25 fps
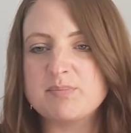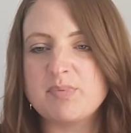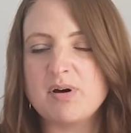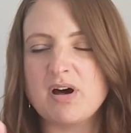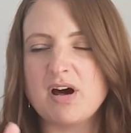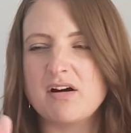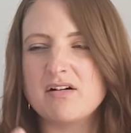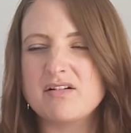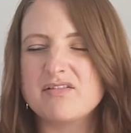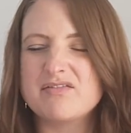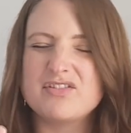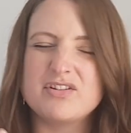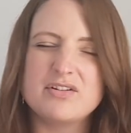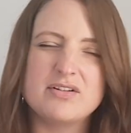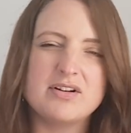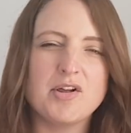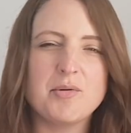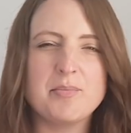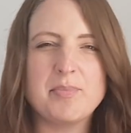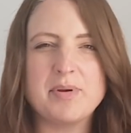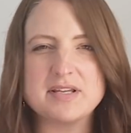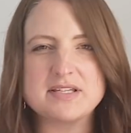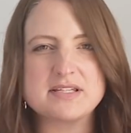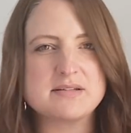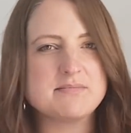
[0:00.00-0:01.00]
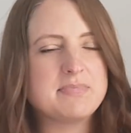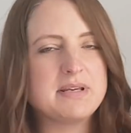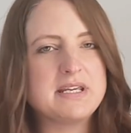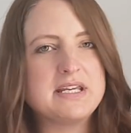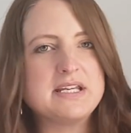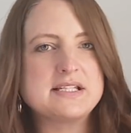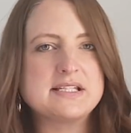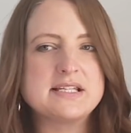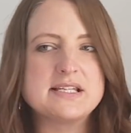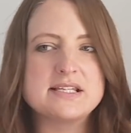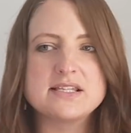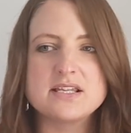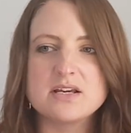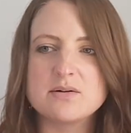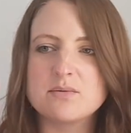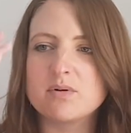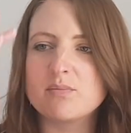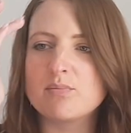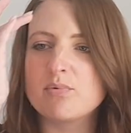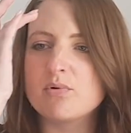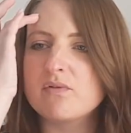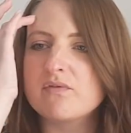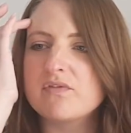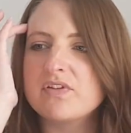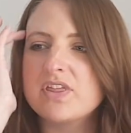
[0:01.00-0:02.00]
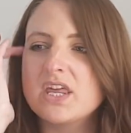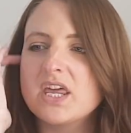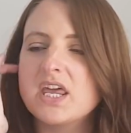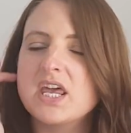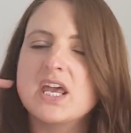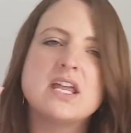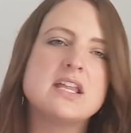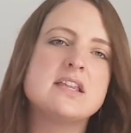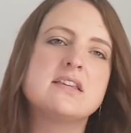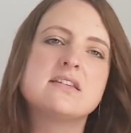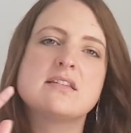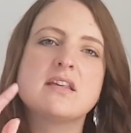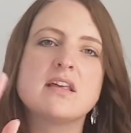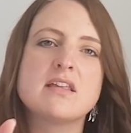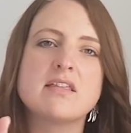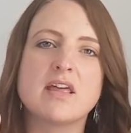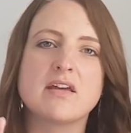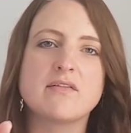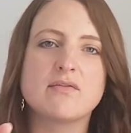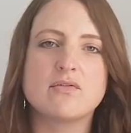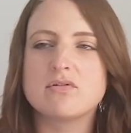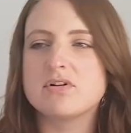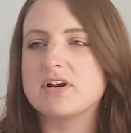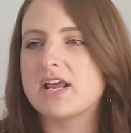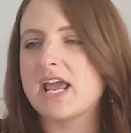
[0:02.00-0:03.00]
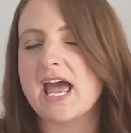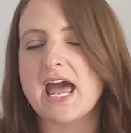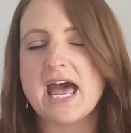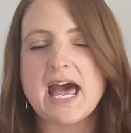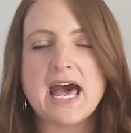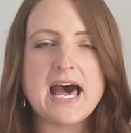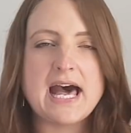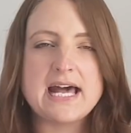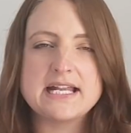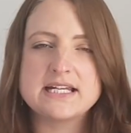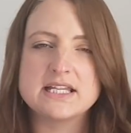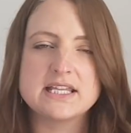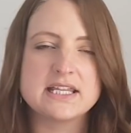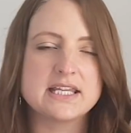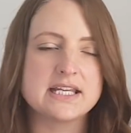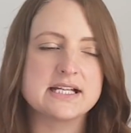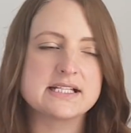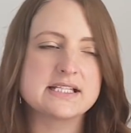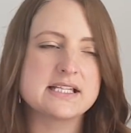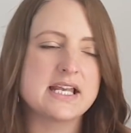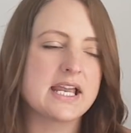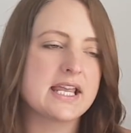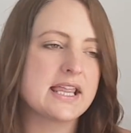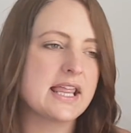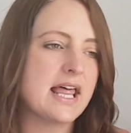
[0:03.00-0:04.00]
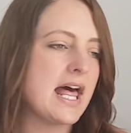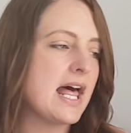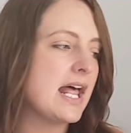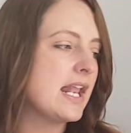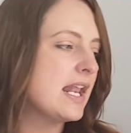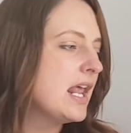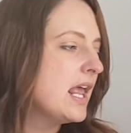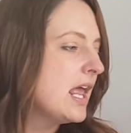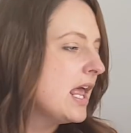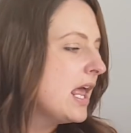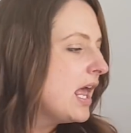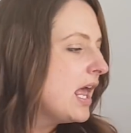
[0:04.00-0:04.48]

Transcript: bar a few little bits and pieces that we bought for the kids that they've already had and things like that.